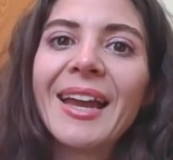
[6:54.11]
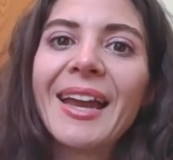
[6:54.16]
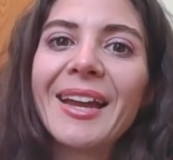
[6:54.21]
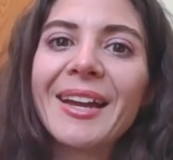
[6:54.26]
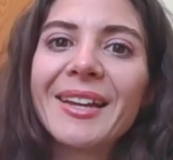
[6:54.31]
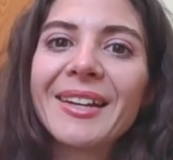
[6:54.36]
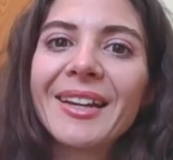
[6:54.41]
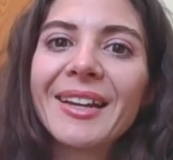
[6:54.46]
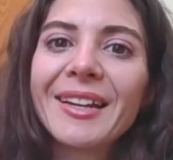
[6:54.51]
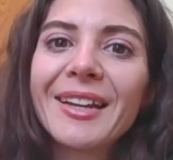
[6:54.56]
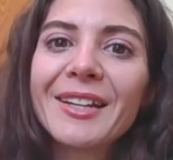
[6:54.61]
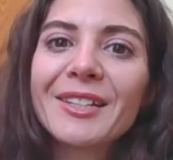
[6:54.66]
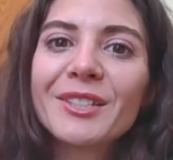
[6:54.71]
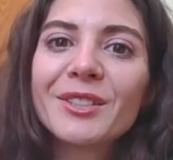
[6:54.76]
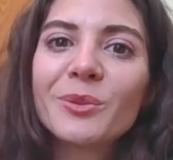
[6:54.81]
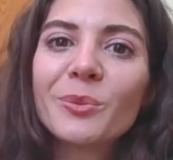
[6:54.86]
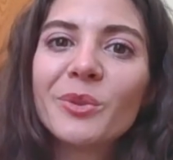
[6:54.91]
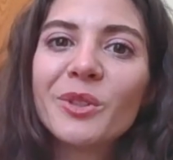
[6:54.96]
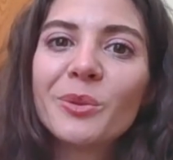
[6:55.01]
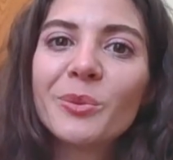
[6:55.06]
And I
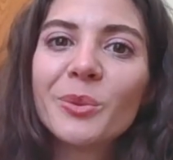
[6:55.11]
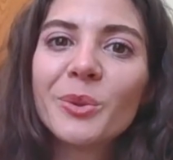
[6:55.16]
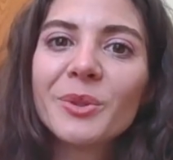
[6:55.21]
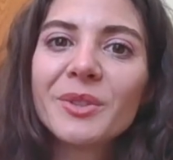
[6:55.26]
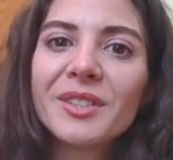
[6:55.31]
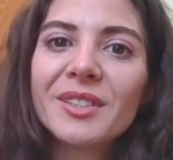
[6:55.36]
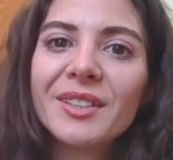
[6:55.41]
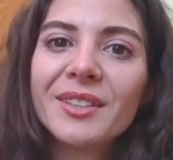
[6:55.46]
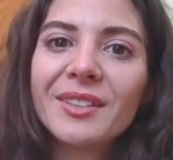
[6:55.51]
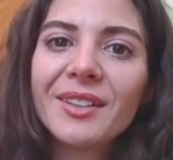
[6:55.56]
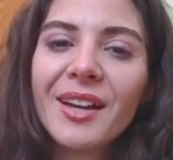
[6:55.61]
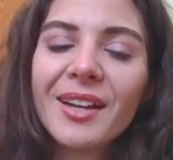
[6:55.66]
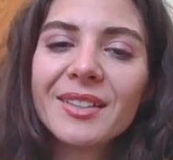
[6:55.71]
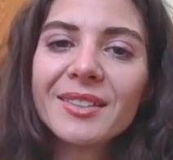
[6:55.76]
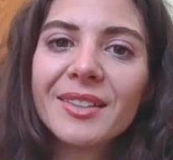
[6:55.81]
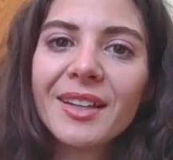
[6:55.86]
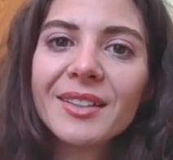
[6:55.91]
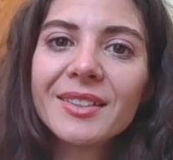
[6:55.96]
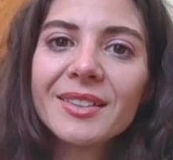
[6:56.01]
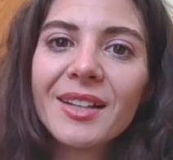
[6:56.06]
guess we will see you
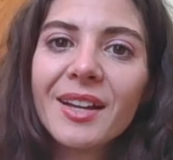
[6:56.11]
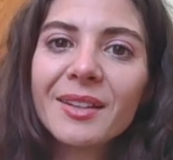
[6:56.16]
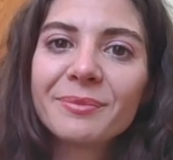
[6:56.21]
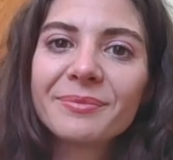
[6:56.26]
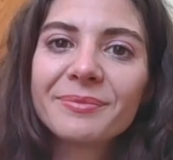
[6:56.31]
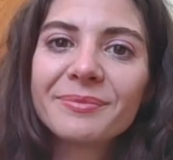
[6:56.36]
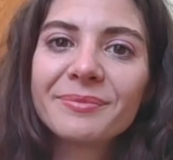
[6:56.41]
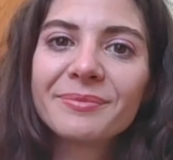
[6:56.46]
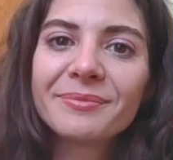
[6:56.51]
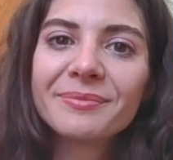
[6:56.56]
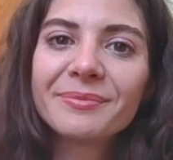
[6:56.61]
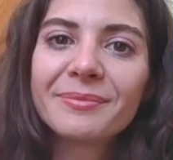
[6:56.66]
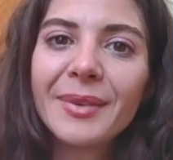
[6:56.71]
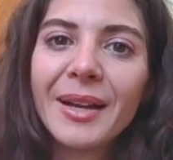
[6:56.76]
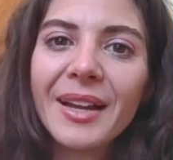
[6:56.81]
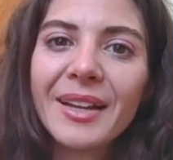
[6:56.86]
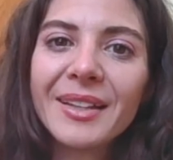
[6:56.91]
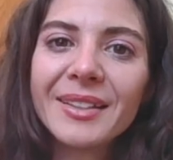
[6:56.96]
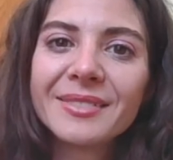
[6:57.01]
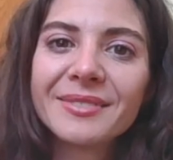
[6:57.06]
guys next time.
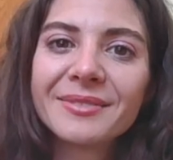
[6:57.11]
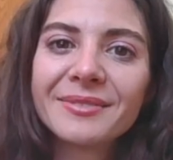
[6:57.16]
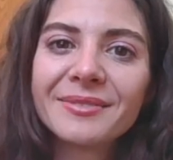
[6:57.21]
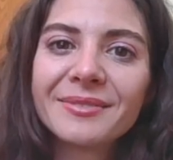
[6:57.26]
Bye.